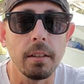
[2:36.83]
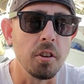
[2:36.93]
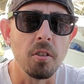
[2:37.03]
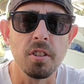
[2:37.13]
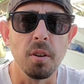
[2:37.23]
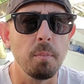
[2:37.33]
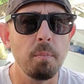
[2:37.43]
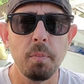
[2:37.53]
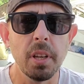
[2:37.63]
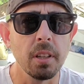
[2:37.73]
charged a
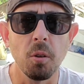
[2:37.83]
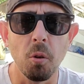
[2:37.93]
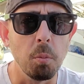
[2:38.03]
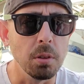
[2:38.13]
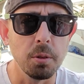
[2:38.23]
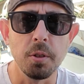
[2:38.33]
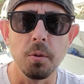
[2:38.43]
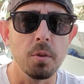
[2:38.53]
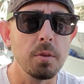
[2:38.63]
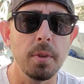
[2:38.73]
big old
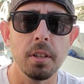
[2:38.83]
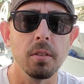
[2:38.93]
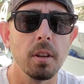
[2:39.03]
Bluetooth speaker